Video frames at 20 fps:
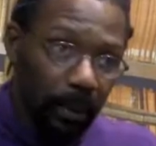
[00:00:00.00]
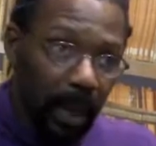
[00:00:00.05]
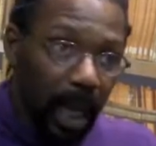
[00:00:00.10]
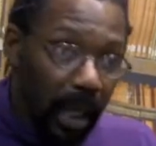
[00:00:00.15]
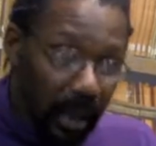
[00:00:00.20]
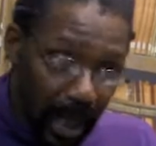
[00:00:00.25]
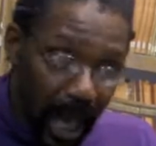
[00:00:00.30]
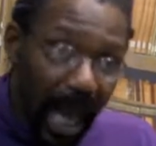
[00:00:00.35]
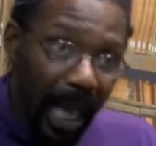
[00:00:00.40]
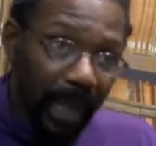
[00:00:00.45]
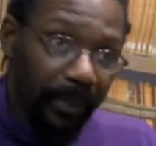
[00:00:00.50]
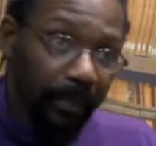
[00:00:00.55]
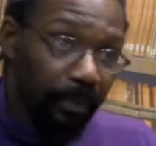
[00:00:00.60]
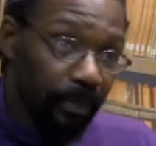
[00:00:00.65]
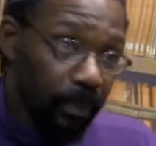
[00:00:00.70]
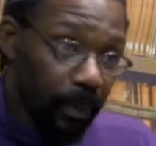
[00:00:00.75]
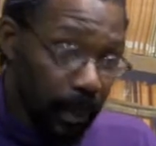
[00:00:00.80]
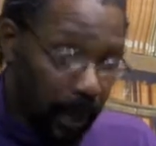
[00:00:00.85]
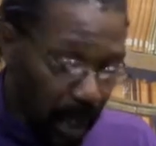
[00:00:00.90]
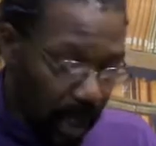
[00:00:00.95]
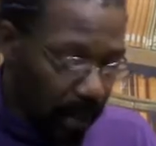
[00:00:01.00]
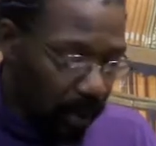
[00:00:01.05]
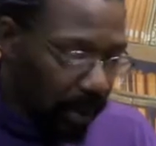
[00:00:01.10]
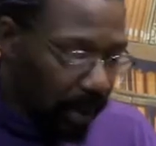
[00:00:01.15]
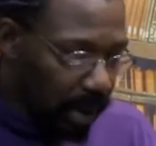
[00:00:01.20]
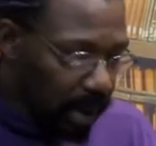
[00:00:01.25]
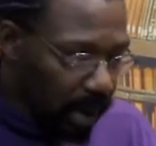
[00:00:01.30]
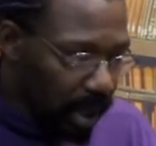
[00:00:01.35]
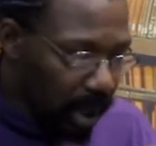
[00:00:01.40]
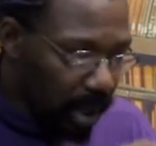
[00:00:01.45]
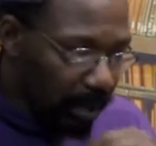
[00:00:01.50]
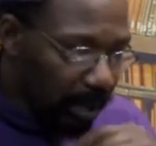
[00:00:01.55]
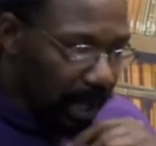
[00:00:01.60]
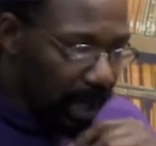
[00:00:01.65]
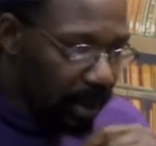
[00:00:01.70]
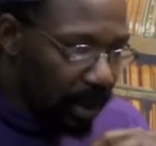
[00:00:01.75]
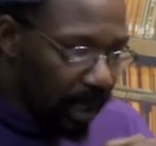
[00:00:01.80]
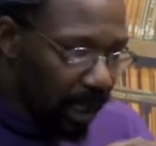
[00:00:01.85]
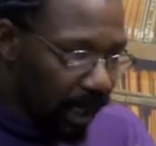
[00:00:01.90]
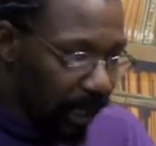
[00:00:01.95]
a lot. Okay, mm-hmm. we talk
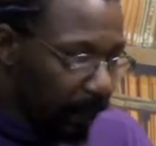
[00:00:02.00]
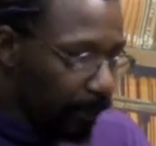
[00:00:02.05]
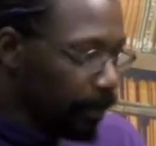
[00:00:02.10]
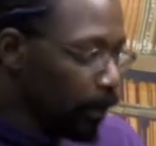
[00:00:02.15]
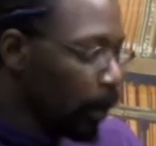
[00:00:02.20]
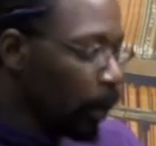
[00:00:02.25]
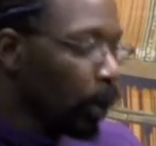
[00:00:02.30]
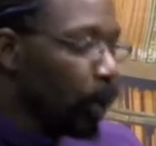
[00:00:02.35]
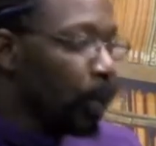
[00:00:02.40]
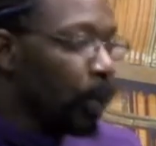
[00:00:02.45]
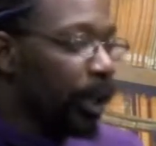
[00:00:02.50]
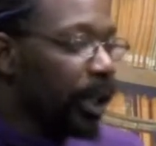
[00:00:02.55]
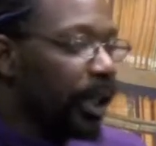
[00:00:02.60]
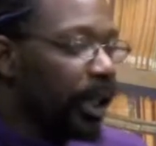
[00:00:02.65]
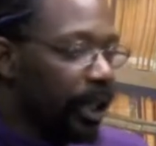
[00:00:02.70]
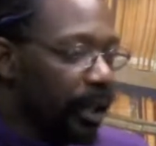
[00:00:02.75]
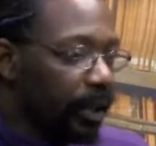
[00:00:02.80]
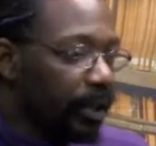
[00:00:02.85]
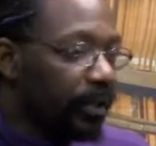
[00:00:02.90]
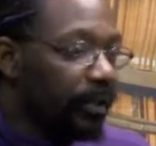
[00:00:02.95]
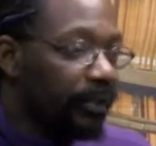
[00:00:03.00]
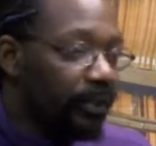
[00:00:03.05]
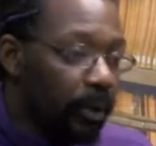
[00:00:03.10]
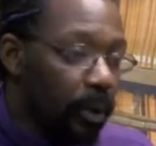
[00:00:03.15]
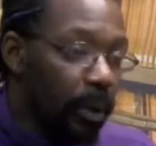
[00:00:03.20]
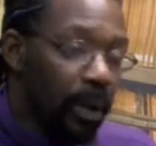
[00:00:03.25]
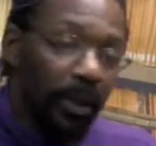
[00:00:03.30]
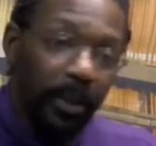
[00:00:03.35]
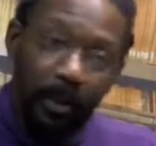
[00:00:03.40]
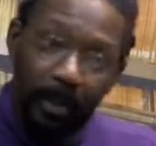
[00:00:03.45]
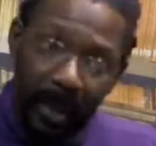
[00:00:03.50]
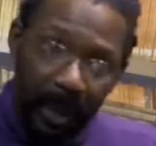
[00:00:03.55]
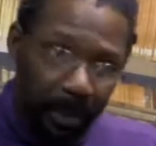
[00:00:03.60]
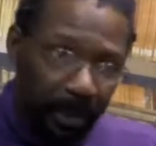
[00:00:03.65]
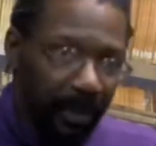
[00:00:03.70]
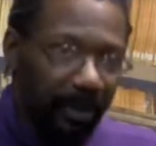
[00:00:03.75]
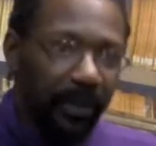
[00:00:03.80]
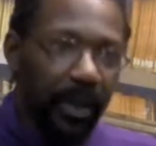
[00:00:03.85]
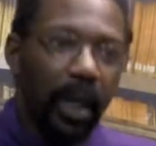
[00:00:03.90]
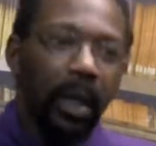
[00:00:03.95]
about like we're here for the people
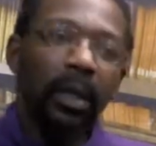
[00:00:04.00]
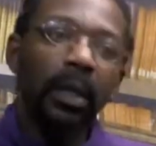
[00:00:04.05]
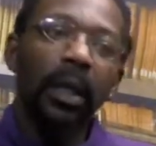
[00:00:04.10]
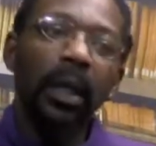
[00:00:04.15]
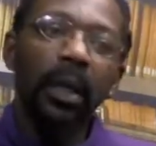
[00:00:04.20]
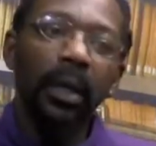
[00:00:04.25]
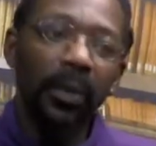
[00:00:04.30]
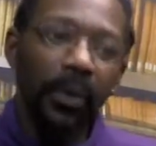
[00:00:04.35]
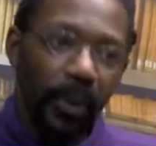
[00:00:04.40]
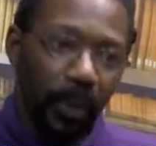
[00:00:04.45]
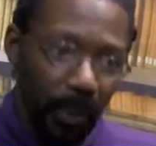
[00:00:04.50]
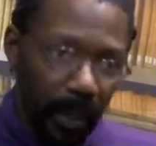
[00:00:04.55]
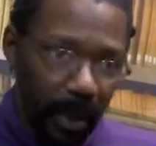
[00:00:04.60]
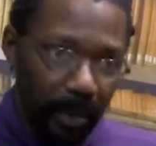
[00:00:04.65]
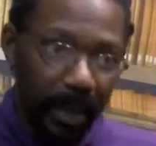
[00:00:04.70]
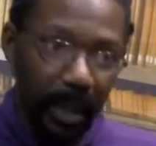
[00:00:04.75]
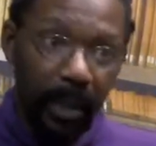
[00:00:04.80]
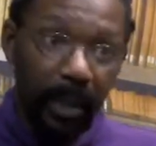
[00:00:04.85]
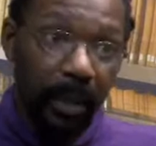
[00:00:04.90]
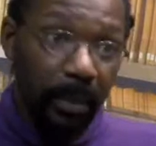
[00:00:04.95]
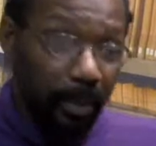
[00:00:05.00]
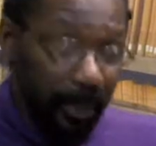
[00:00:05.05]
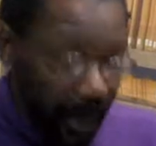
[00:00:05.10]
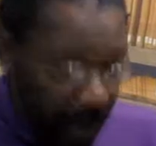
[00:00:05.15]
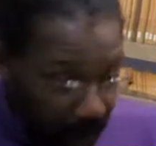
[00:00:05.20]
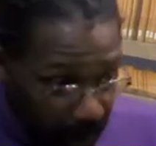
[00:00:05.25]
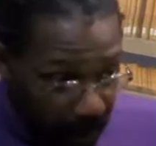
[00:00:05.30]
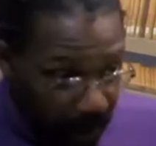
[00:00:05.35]
of color, the women, the P-